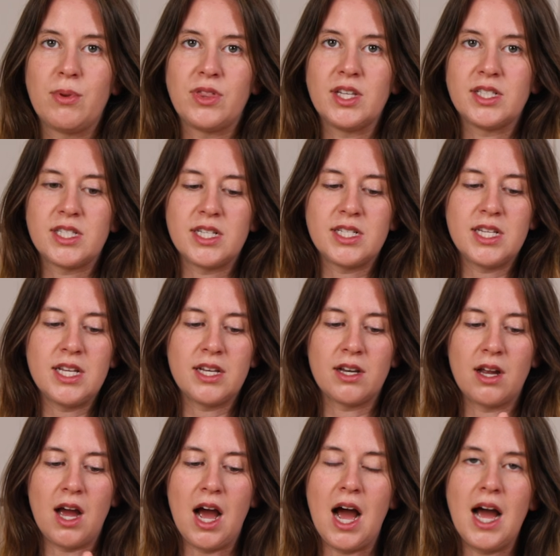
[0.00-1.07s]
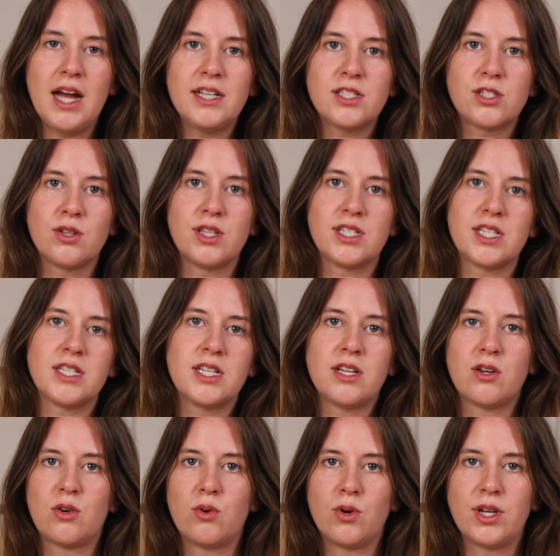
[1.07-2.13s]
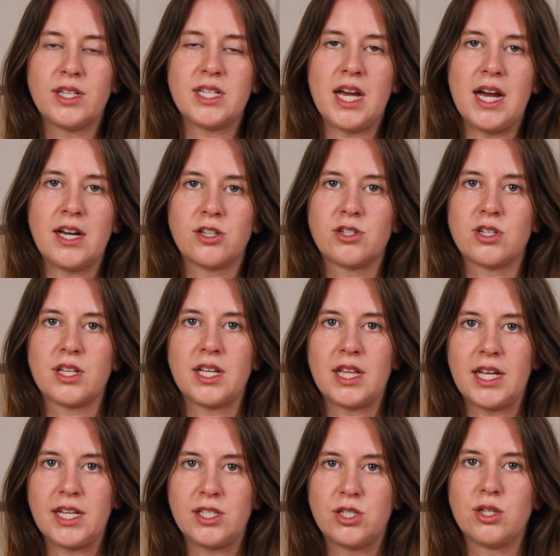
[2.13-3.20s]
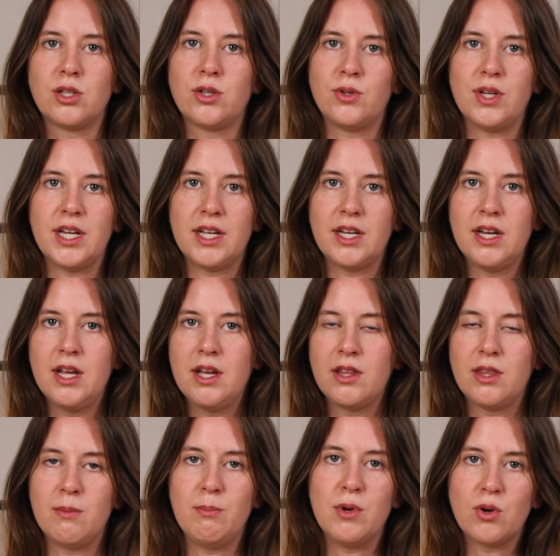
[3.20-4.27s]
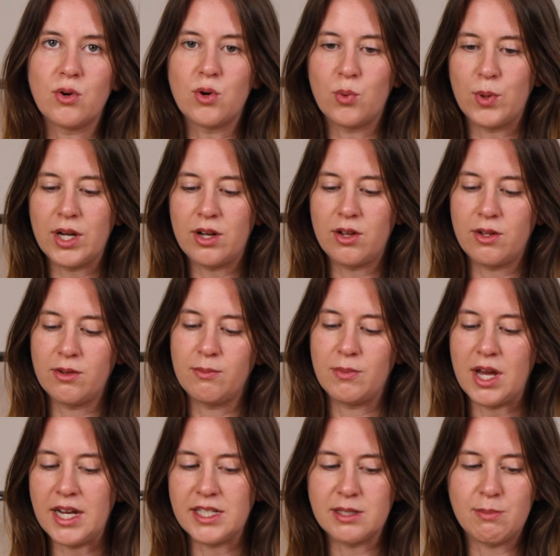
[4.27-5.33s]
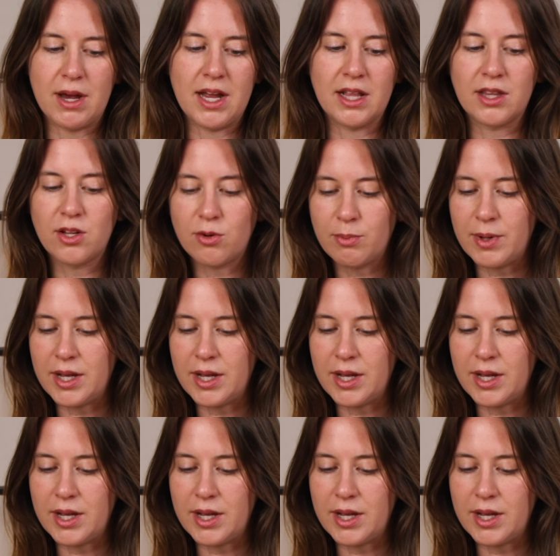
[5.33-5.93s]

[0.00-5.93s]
but this isn't hot, so this isn't going to actually like dilute it. The milk will, the ice might a little